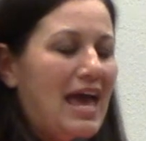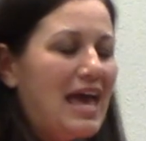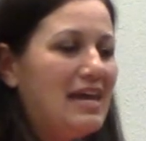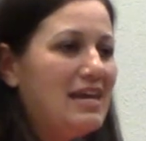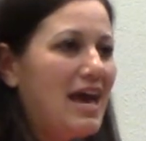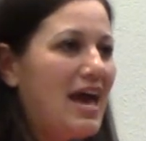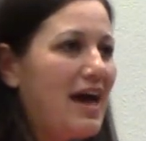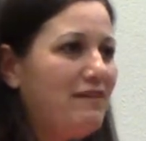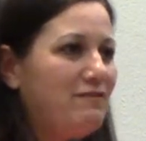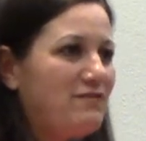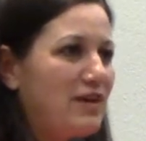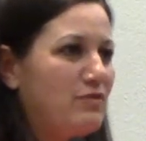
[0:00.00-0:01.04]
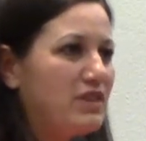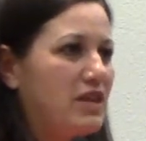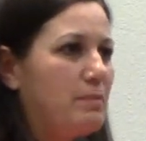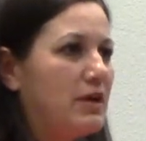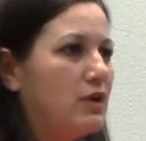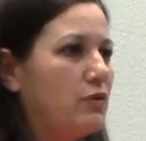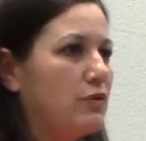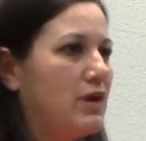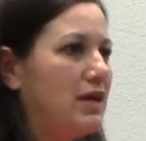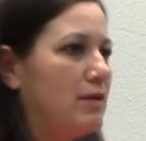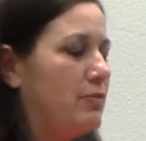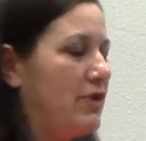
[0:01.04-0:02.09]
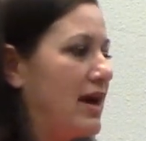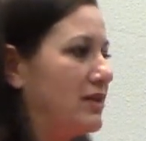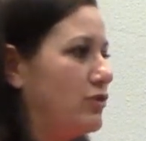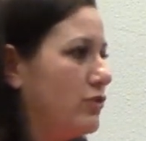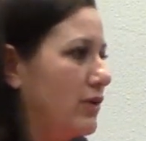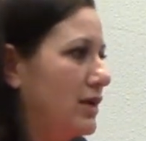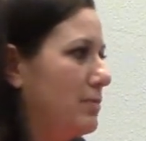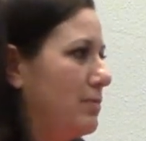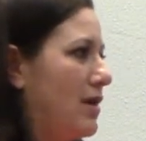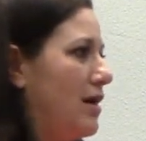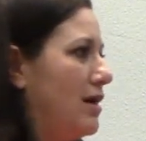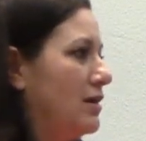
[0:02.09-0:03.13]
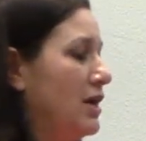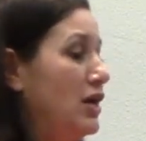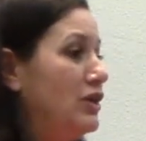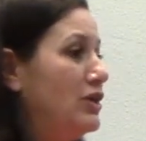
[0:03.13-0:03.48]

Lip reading: And have fun with it. But create a brand, create a blog.